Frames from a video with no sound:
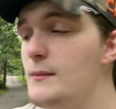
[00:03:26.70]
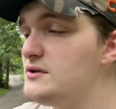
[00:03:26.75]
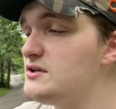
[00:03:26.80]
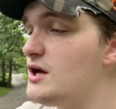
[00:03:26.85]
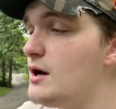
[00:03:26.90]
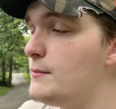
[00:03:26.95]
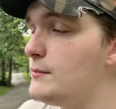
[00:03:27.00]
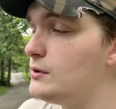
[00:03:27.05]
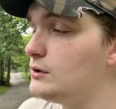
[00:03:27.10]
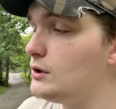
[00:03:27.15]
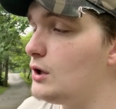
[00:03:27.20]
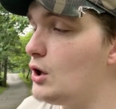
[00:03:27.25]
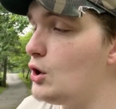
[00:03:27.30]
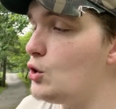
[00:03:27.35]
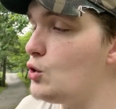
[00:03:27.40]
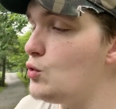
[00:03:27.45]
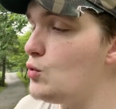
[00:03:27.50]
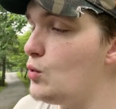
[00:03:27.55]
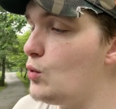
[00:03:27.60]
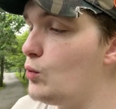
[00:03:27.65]
down
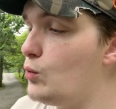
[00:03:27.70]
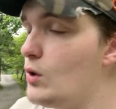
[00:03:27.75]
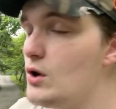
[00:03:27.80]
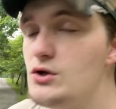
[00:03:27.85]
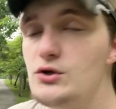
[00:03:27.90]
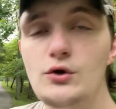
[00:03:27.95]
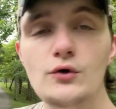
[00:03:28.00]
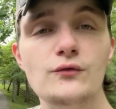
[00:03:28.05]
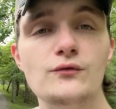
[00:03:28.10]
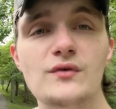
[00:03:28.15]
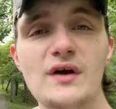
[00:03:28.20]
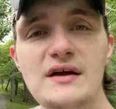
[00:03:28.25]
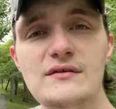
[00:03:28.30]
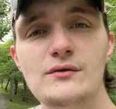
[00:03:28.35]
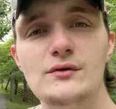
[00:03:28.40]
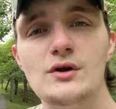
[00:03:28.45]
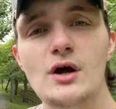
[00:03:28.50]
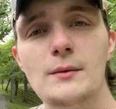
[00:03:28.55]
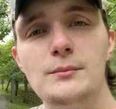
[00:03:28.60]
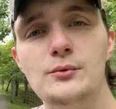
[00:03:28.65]
below what your
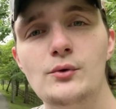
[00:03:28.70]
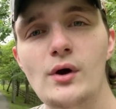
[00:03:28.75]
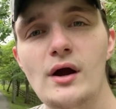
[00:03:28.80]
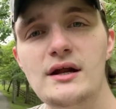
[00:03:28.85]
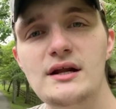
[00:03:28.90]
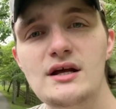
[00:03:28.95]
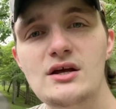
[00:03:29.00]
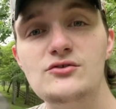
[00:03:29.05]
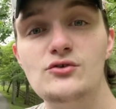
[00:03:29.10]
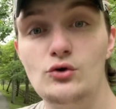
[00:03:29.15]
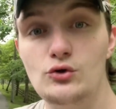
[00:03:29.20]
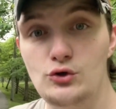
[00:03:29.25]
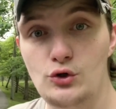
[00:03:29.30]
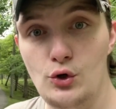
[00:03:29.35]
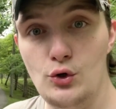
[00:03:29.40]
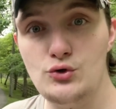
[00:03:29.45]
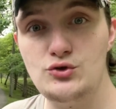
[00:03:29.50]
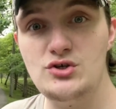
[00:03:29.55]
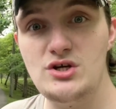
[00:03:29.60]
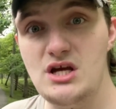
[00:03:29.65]
favorite upgrade is on
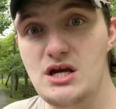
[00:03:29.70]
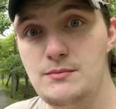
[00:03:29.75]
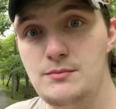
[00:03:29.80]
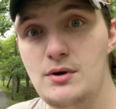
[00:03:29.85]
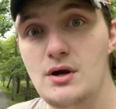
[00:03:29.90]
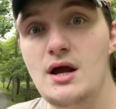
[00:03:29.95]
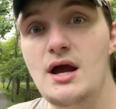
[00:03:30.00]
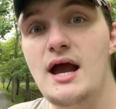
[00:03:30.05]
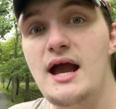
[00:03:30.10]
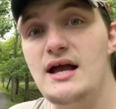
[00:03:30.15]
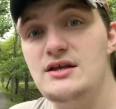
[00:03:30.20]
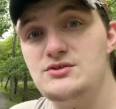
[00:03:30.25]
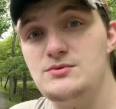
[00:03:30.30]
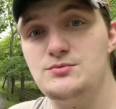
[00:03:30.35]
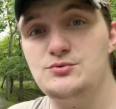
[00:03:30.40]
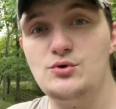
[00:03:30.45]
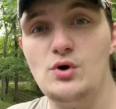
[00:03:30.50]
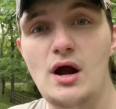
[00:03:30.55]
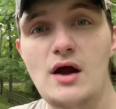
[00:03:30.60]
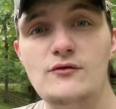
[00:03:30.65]
your Jeep, and
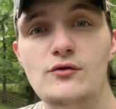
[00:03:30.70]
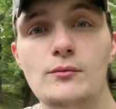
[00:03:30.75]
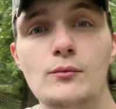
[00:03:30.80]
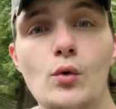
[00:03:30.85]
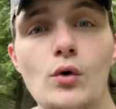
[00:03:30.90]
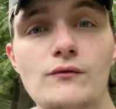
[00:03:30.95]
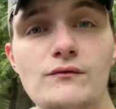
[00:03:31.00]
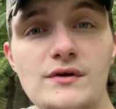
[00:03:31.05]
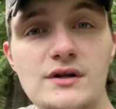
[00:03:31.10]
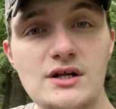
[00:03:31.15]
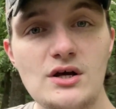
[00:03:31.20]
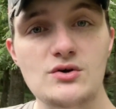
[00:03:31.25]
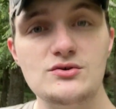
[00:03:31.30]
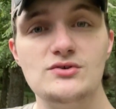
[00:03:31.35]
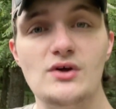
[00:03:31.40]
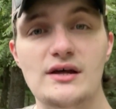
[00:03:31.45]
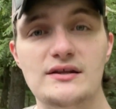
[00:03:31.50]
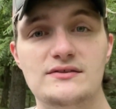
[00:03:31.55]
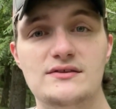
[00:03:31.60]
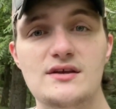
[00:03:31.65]
subscribe for more videos
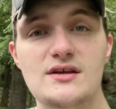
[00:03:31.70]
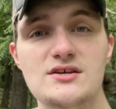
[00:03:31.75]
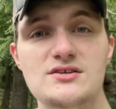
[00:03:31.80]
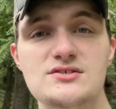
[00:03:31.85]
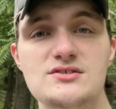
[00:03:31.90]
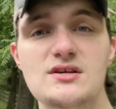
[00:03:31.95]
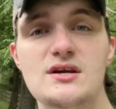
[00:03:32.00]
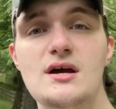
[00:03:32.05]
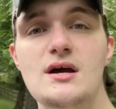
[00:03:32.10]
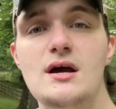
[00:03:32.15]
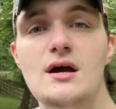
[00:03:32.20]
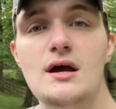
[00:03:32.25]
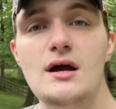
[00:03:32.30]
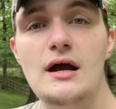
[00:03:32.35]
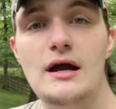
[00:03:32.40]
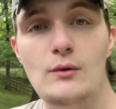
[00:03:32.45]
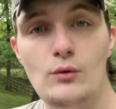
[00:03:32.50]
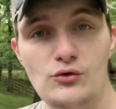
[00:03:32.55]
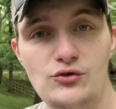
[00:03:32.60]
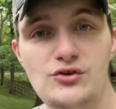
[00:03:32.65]
like
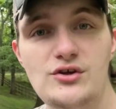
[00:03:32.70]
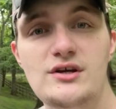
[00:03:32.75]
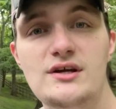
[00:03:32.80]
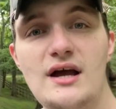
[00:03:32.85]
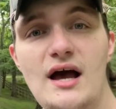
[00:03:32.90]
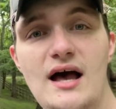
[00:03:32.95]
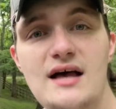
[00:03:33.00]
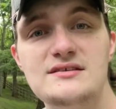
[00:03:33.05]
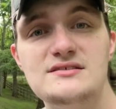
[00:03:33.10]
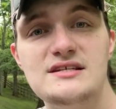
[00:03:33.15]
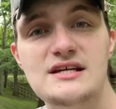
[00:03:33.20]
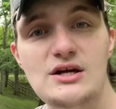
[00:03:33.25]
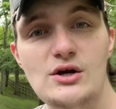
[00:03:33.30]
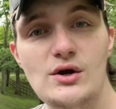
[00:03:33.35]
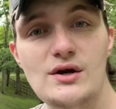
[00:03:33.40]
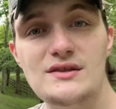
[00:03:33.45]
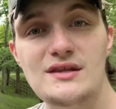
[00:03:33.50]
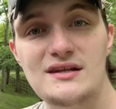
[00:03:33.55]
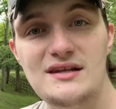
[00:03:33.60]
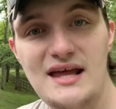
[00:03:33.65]
this. And we'll see you guys
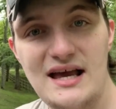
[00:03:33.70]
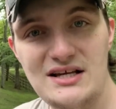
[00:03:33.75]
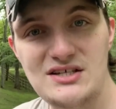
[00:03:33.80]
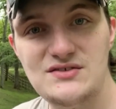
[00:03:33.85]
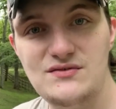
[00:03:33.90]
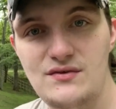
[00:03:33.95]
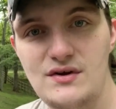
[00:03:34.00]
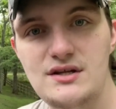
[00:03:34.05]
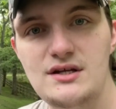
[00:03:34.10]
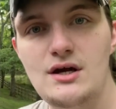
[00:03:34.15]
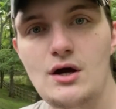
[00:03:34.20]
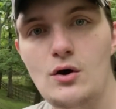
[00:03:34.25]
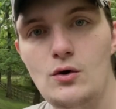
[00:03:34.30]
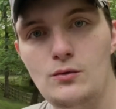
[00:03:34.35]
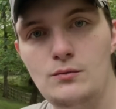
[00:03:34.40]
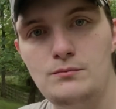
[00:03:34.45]
here in the next video.